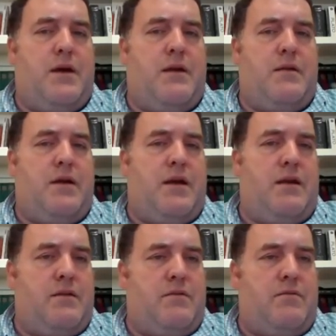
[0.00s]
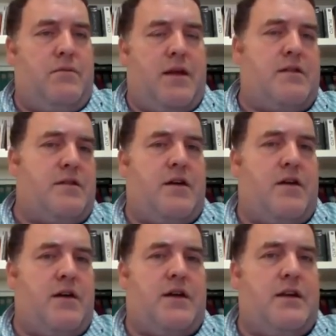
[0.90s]
in
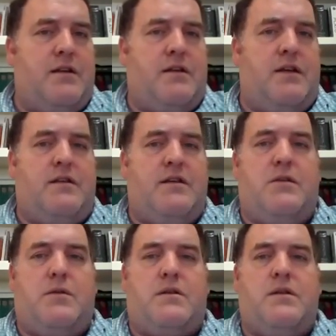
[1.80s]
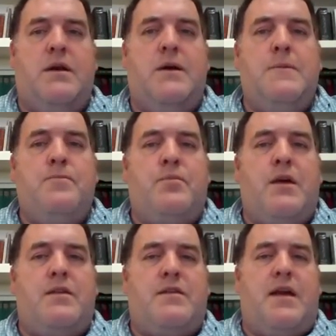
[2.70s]
necessary continuance.
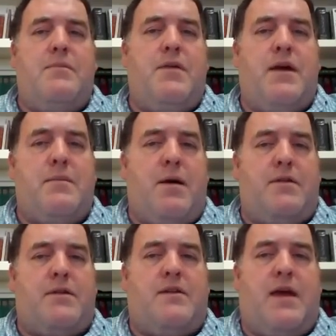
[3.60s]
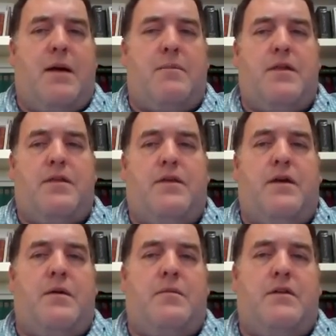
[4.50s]
And the same thing about the Sabbath.
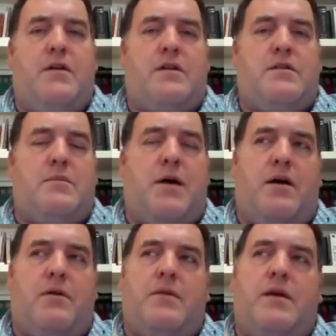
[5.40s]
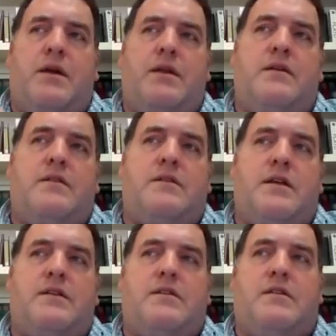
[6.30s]
He talks about, in this
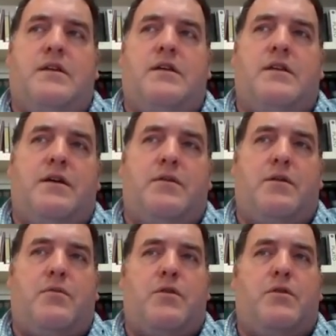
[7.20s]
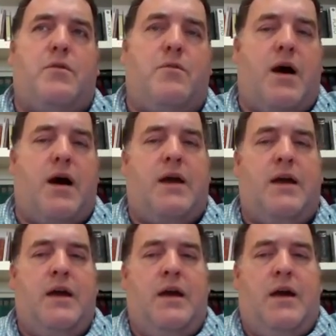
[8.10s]
sense, they're wondering why
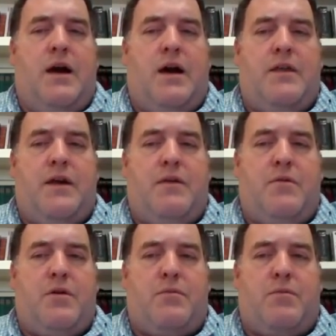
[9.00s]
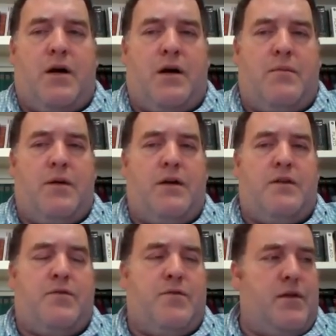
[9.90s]

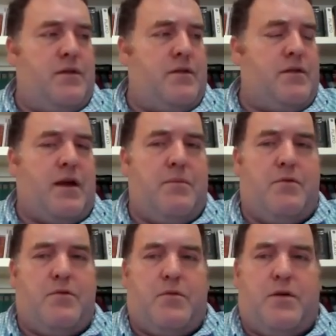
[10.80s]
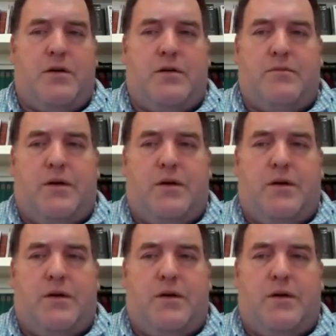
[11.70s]
his disciples were